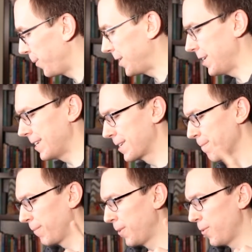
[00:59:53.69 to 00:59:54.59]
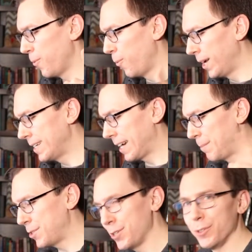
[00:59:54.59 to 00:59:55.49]
which is 1
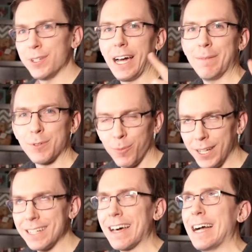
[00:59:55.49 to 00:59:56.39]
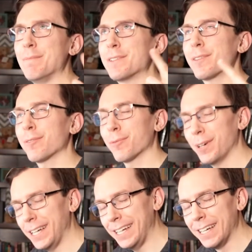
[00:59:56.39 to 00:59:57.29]
times 2 times 1 times
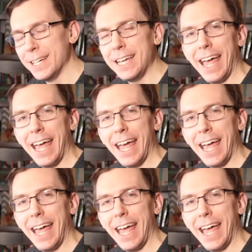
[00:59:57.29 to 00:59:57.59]
3,